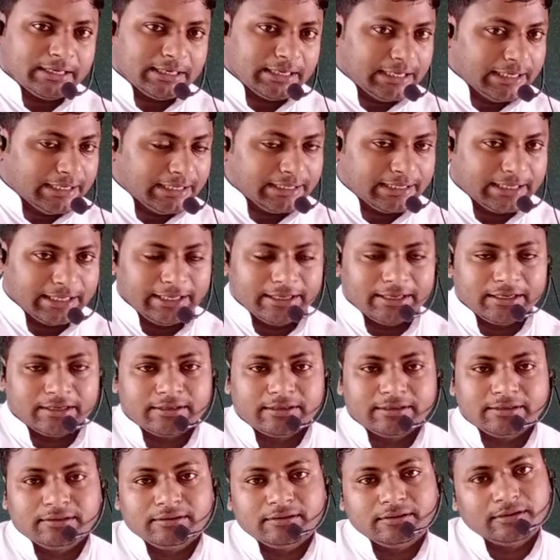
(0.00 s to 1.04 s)

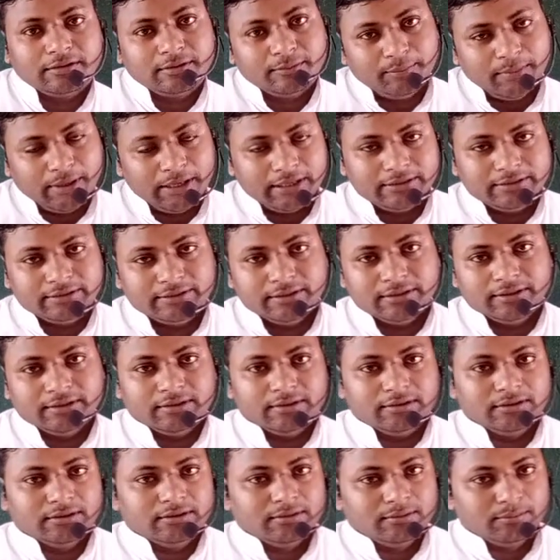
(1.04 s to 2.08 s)
intake by
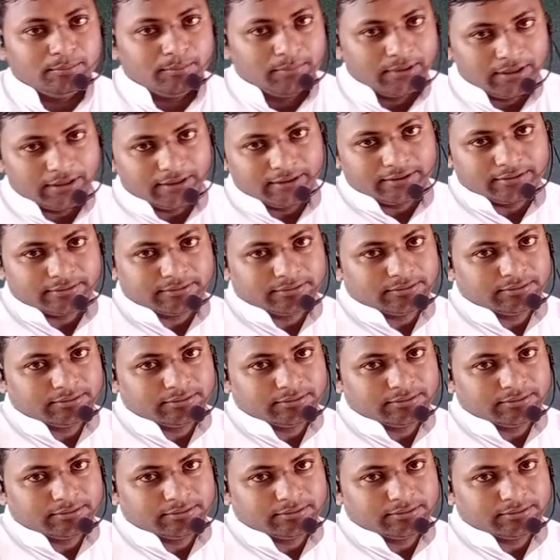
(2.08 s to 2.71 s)
the blood,